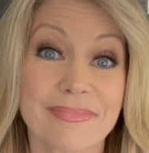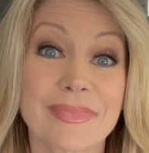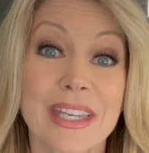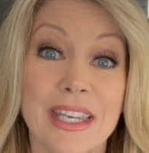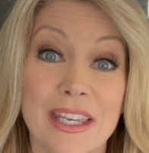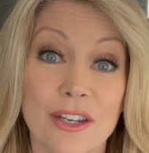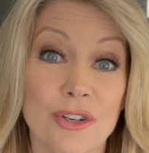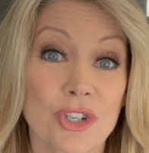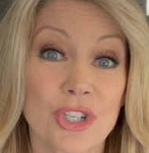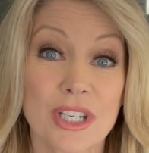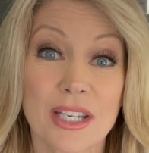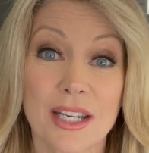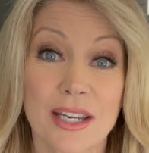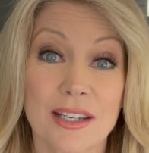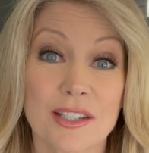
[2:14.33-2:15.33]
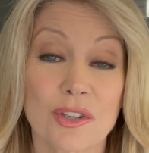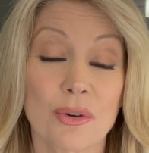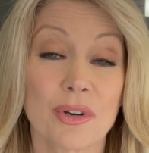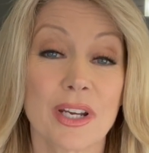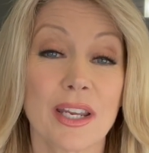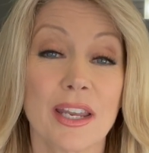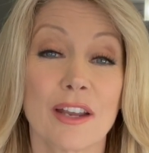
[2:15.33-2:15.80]
he or she is
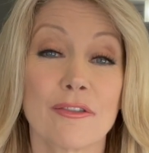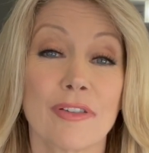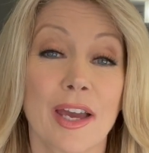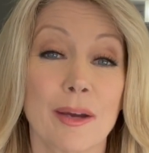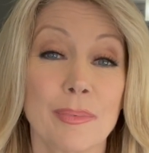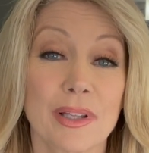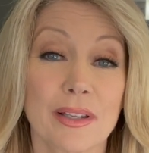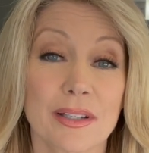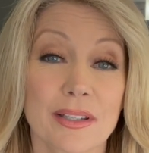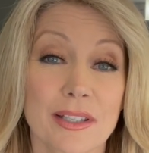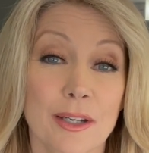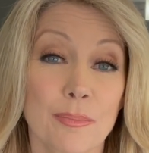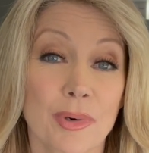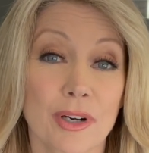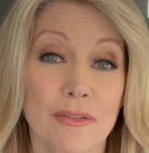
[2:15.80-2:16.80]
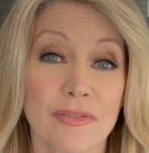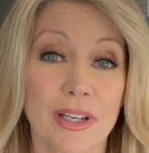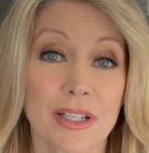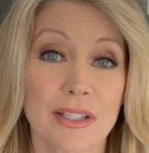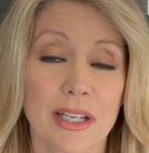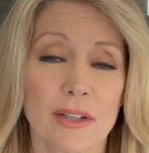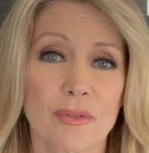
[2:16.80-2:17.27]
going to get fabulous and
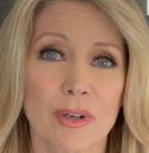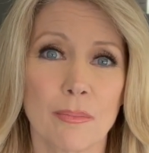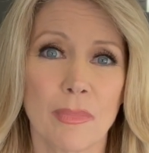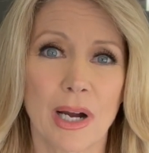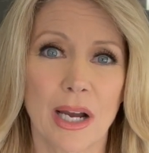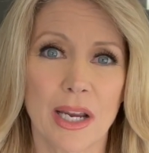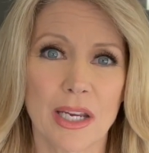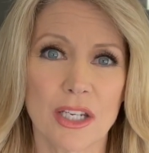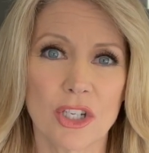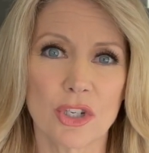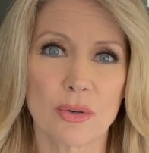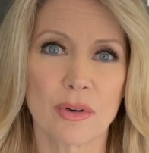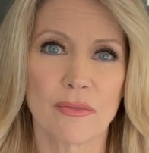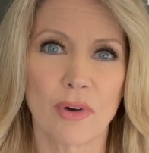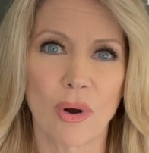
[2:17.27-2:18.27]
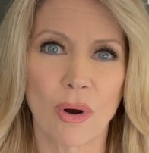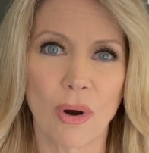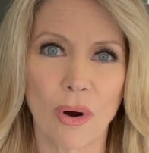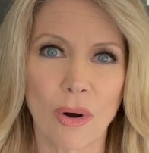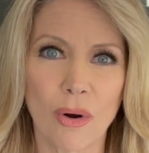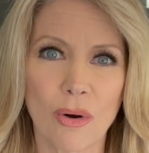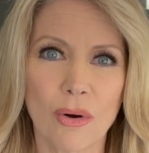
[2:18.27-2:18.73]
perfect and remind you of
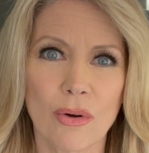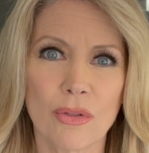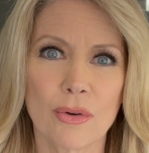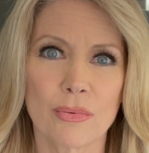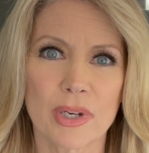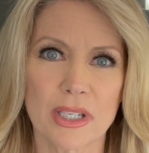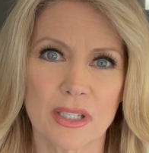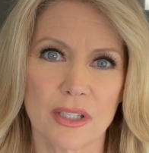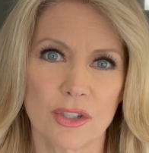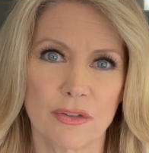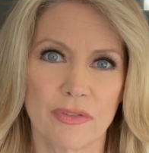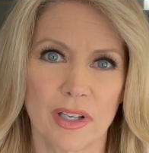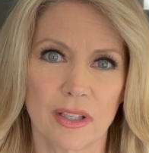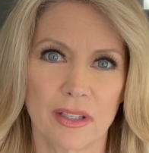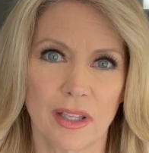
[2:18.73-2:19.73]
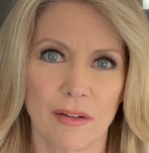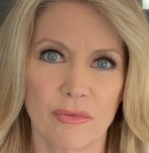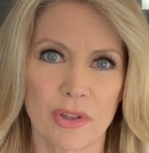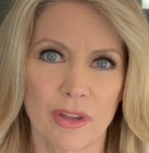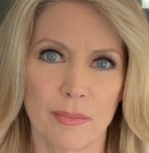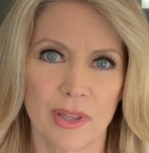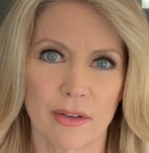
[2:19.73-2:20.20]
all the reasons you fell in love
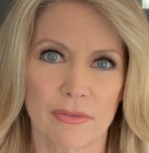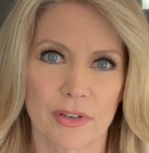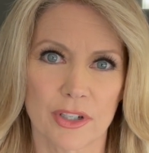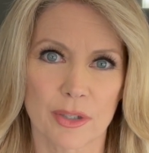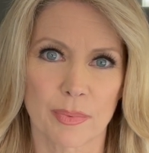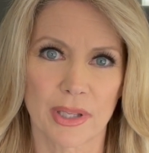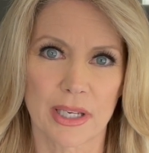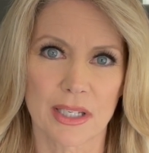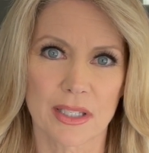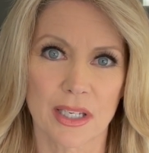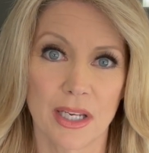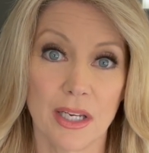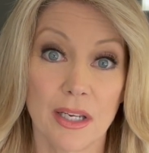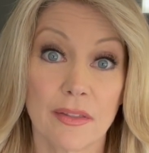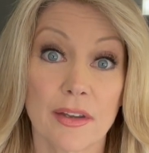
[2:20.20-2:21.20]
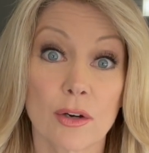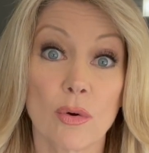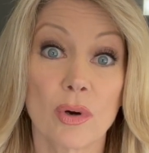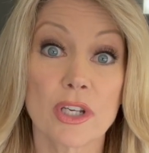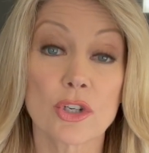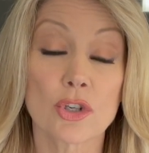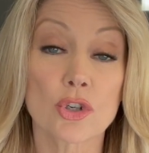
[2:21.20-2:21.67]
with them in the first place. They're
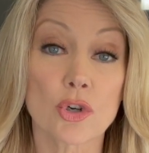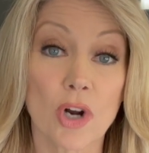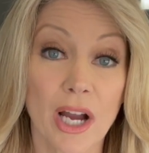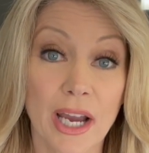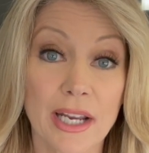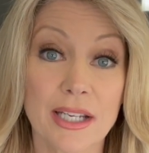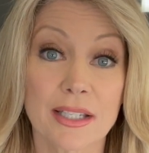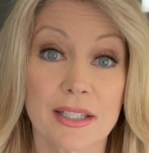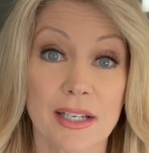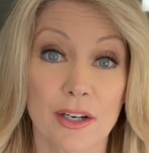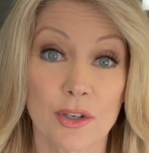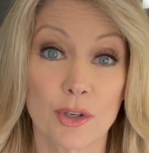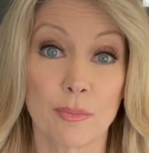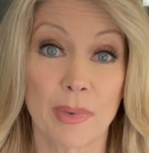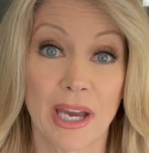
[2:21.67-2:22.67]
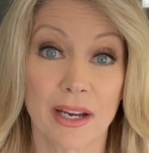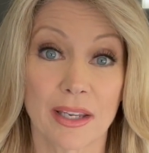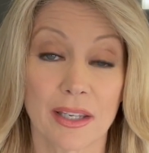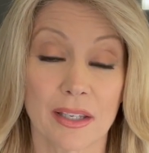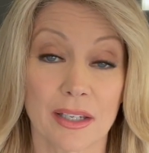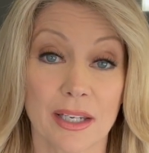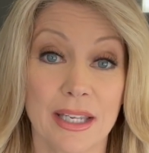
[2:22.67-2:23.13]
going to try to suck you back
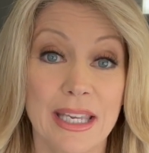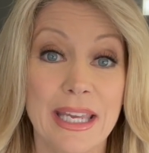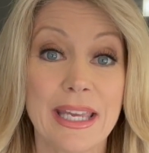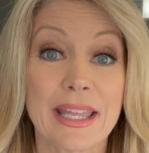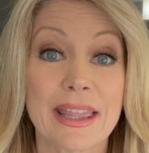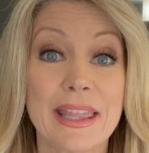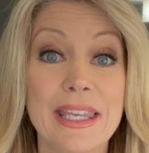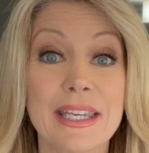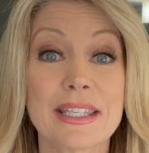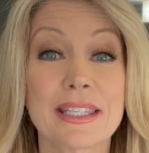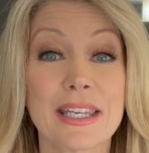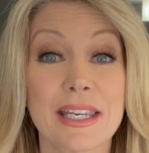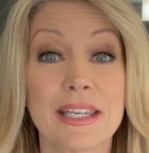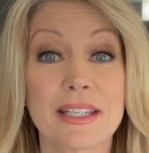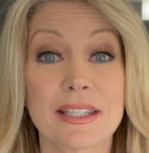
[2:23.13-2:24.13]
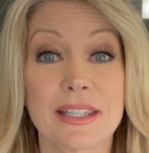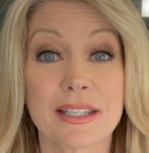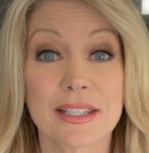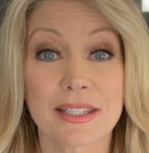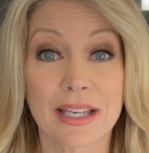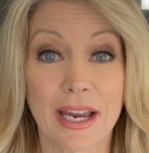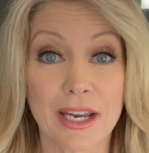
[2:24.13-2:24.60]
in. This is the
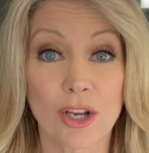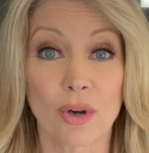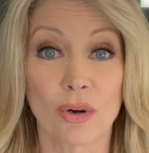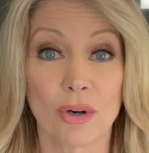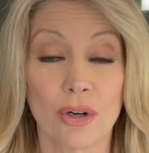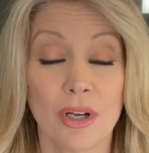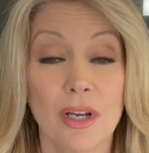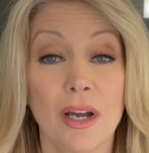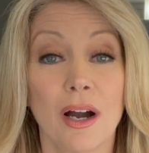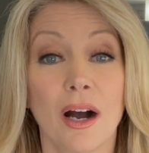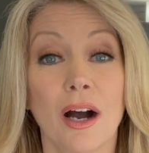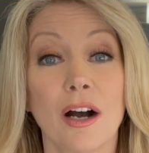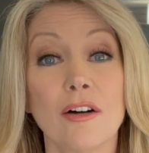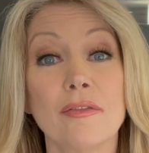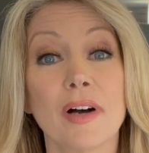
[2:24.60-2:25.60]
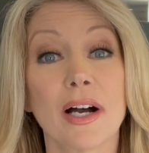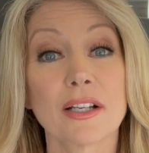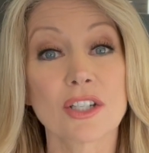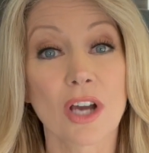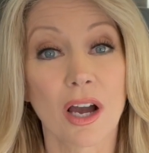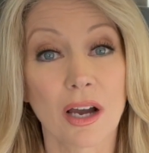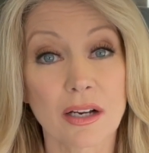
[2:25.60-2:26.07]
cycle of a
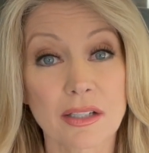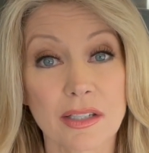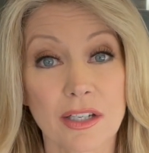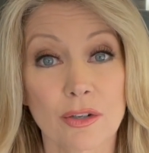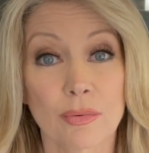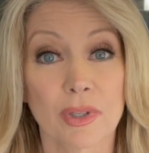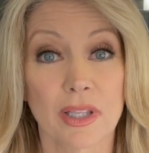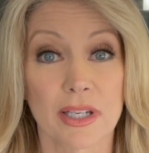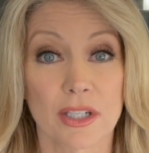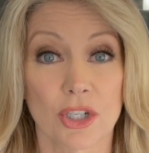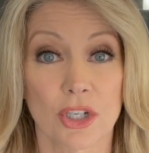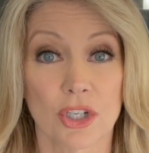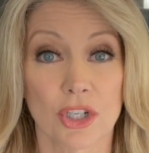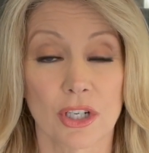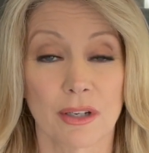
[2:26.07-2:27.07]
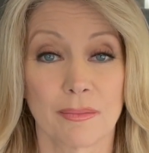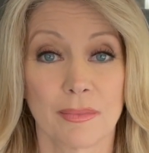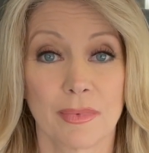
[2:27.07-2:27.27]
toxic relationship,